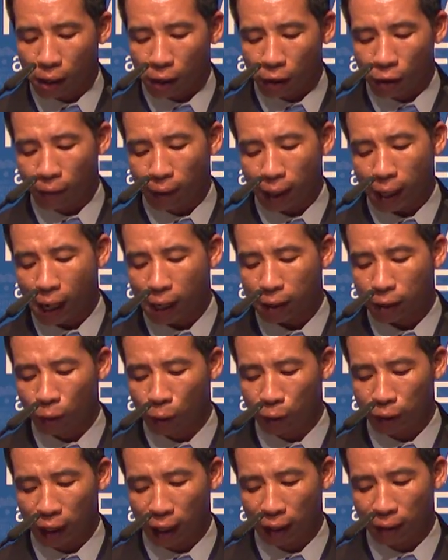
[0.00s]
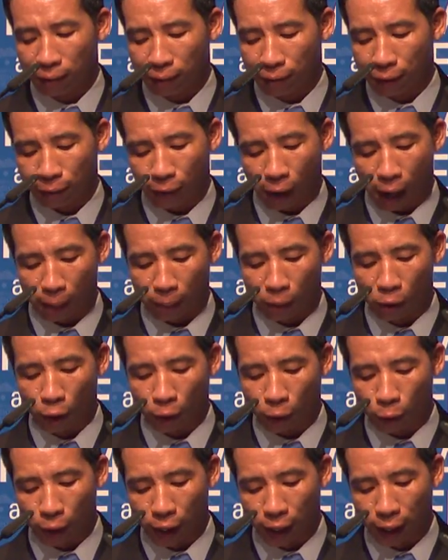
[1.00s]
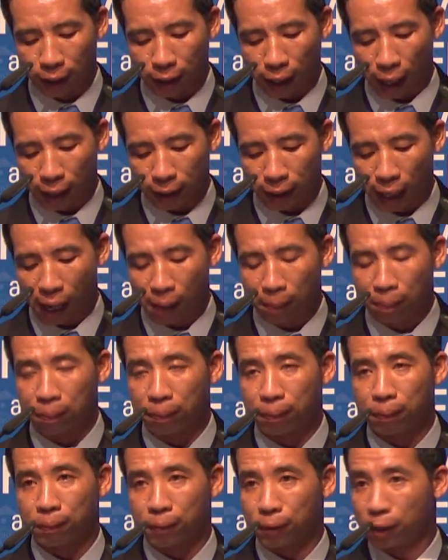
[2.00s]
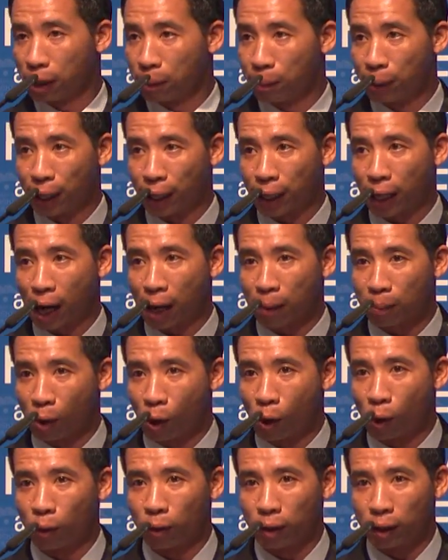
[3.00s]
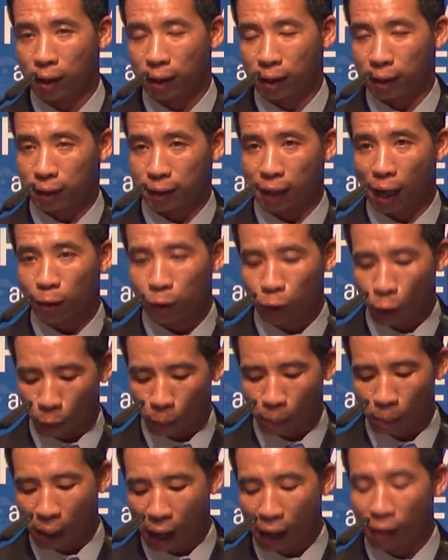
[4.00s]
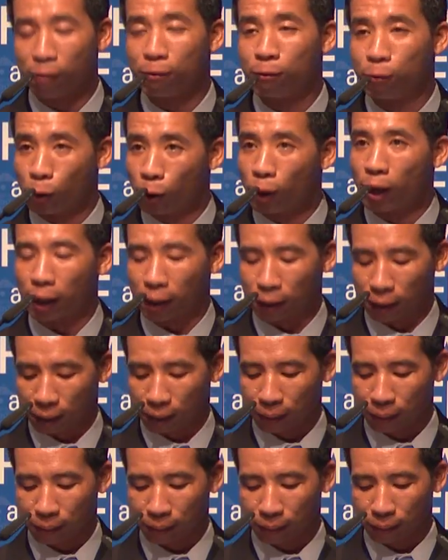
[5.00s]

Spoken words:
When other prisoners violated prison rules, they were educated through violence.